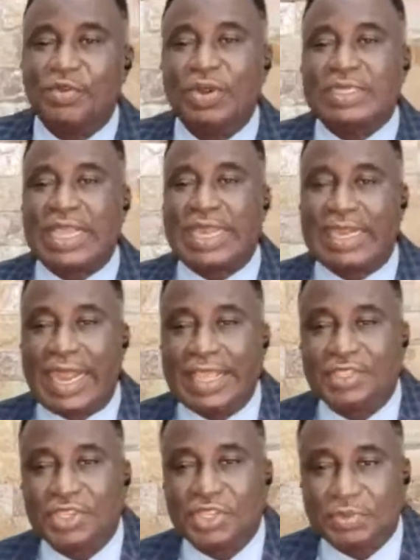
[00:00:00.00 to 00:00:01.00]
what can a
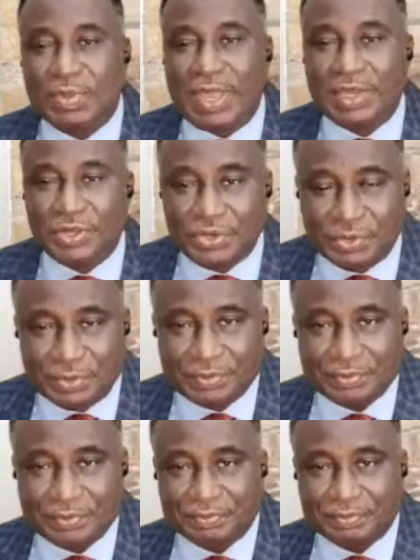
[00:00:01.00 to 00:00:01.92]
righteous man do?